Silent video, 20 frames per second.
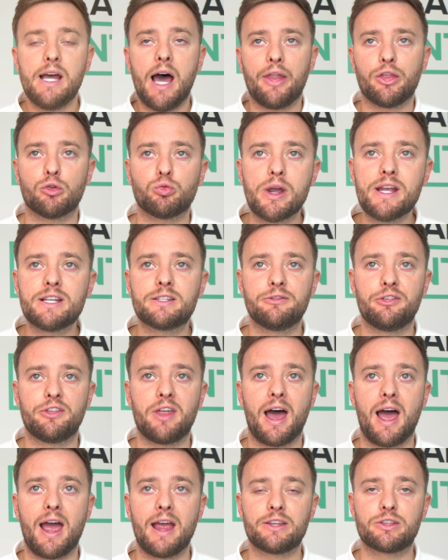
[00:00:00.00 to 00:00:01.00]
And the reason for
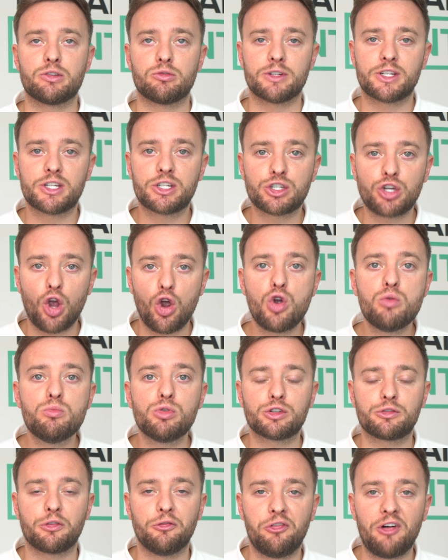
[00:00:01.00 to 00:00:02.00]
that is there is so
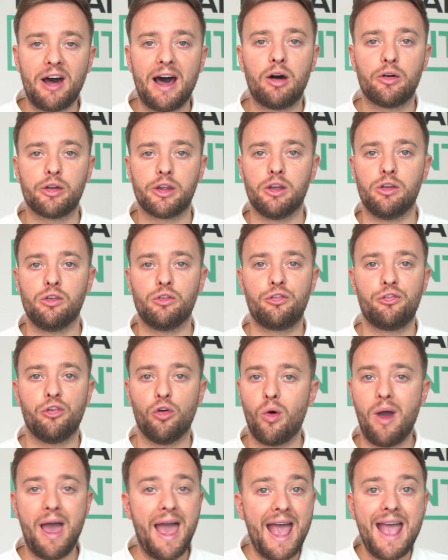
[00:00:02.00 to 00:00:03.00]
much value
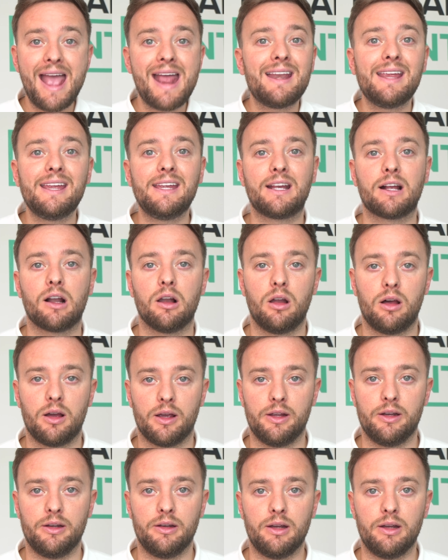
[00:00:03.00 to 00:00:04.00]
for any client